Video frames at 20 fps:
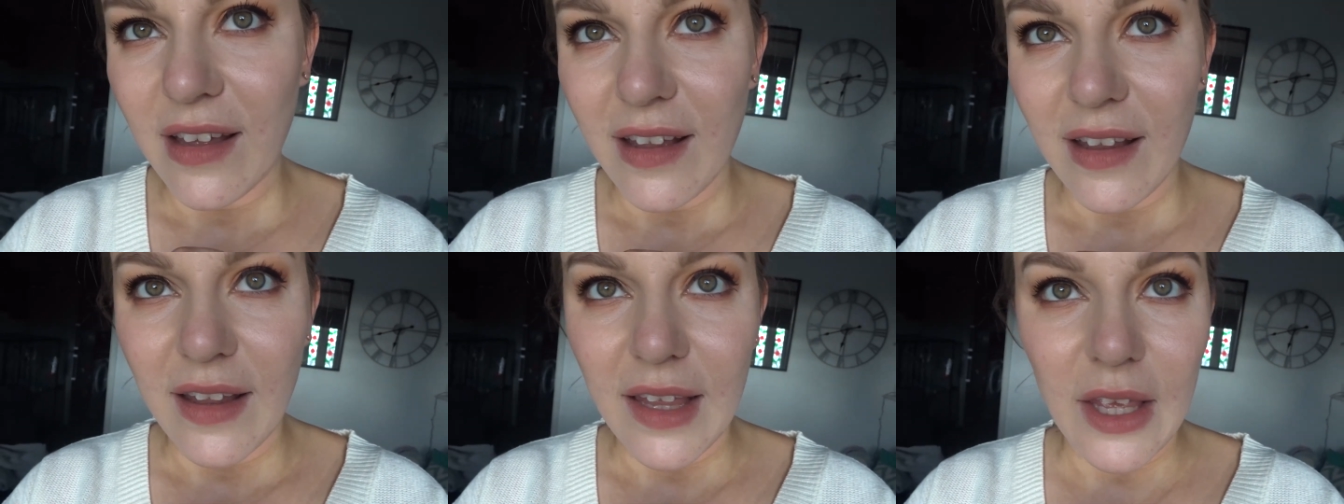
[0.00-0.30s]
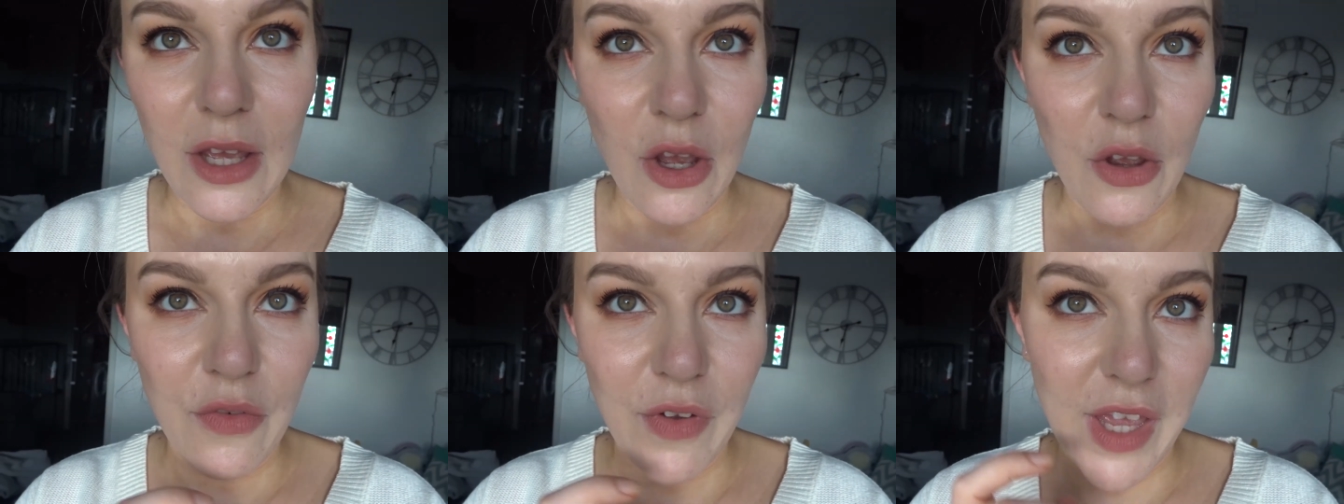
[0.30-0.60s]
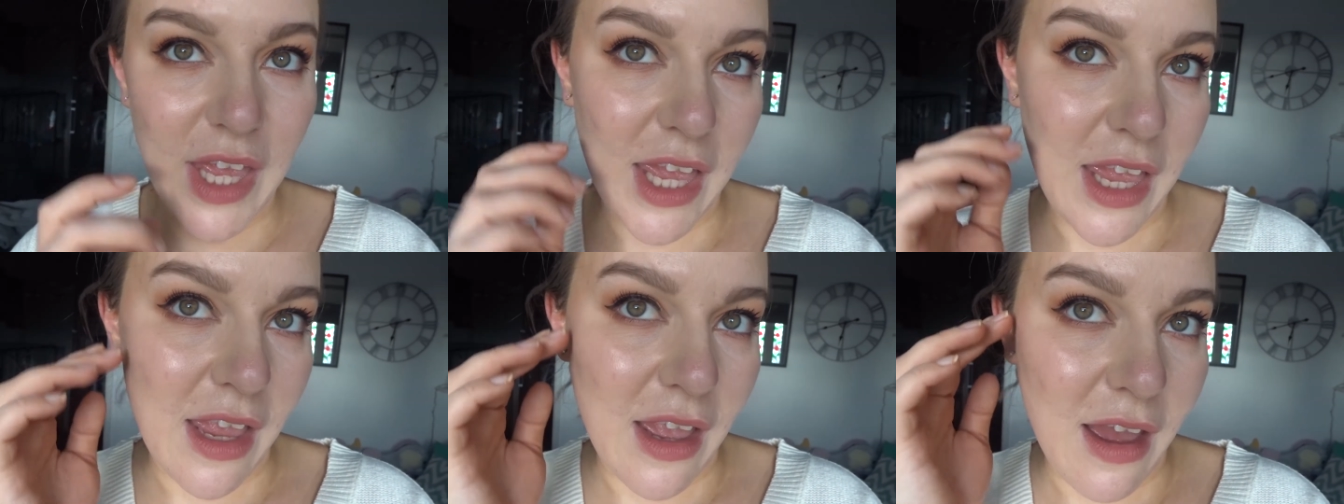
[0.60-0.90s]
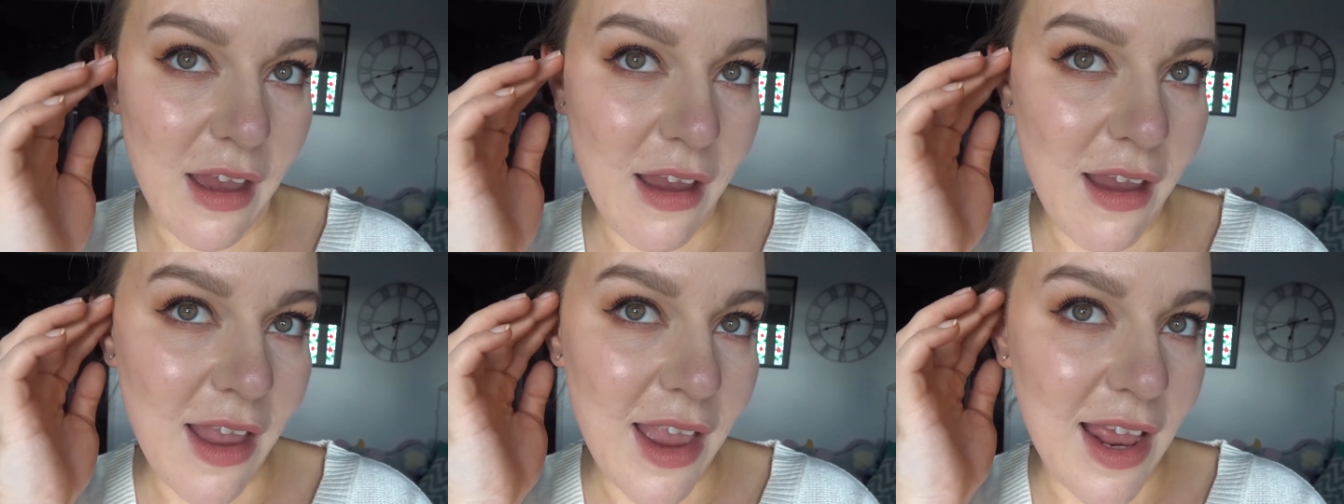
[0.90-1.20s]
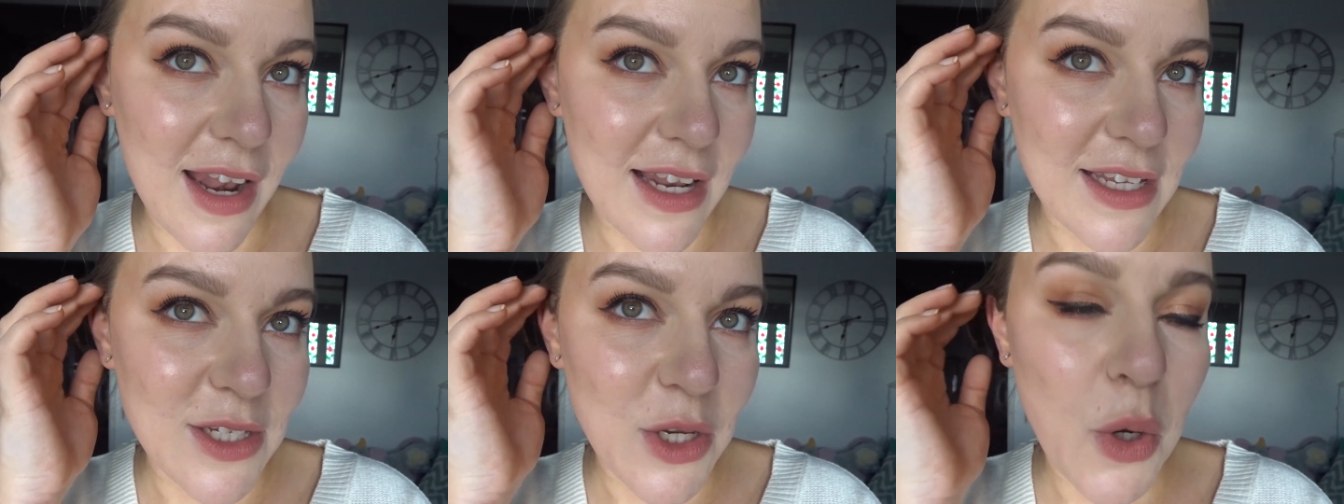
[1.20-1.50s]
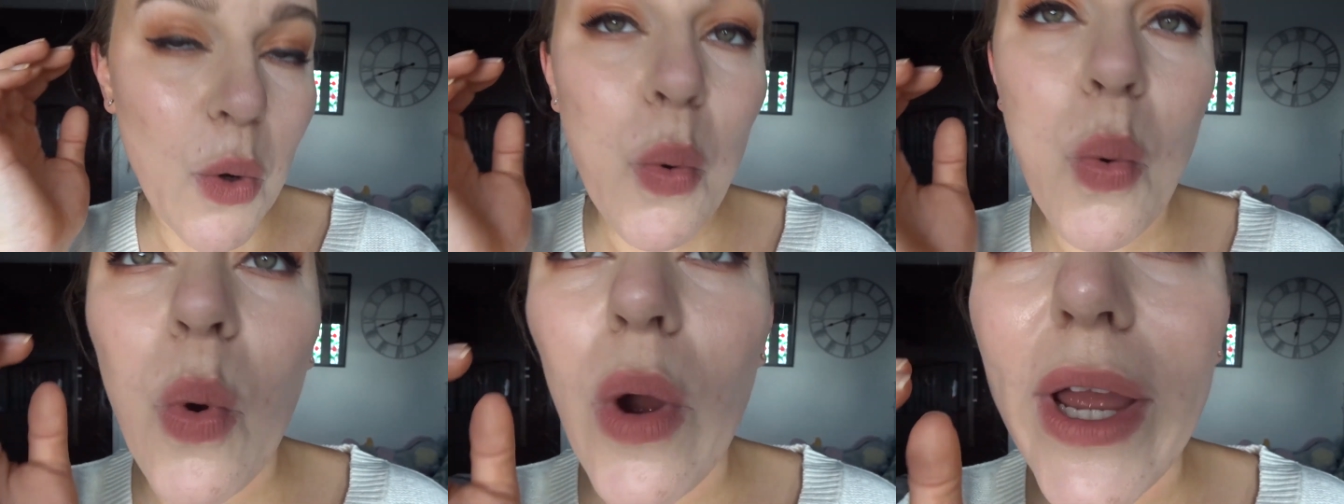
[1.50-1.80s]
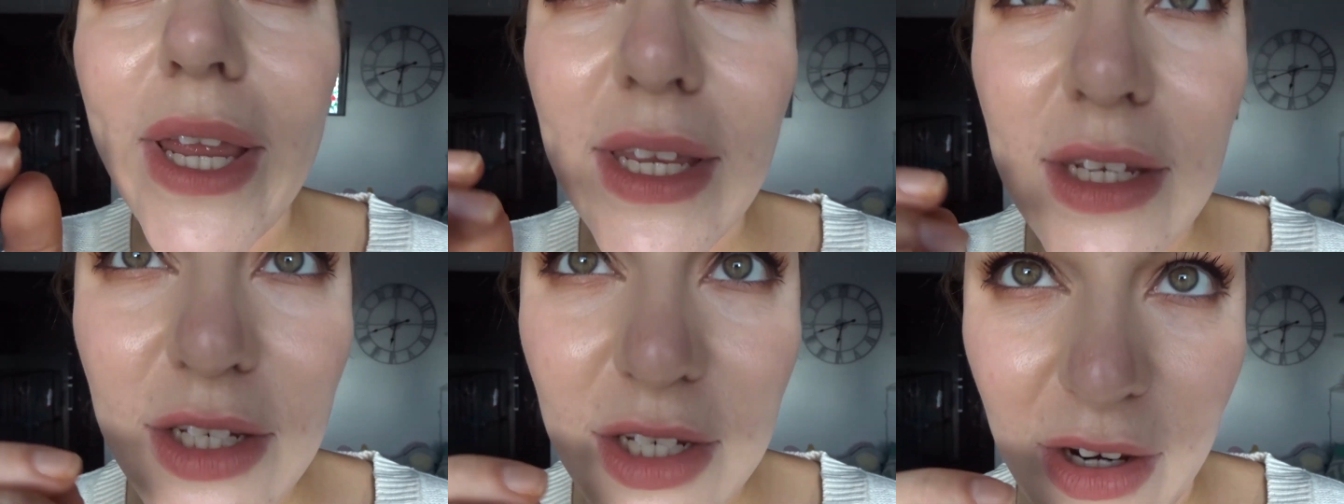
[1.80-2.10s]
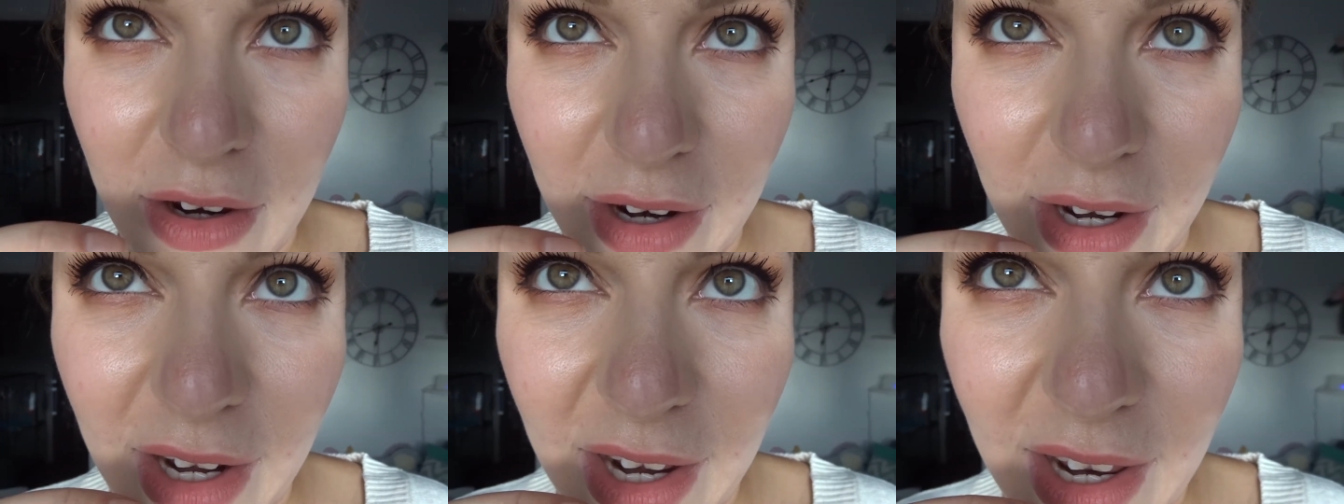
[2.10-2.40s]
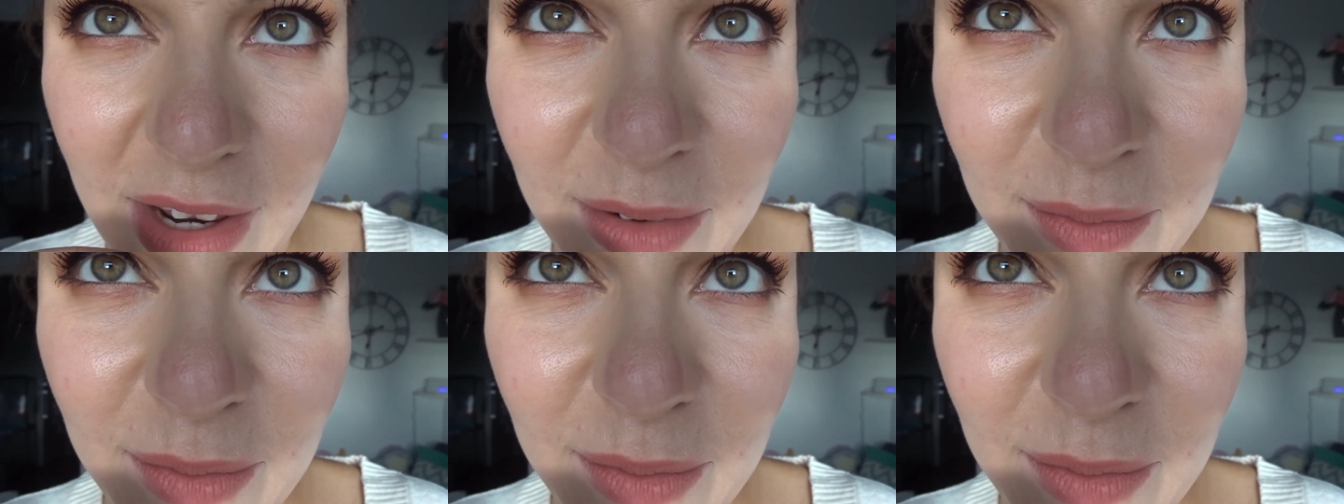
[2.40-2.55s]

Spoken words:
like over here. It is quite shiny.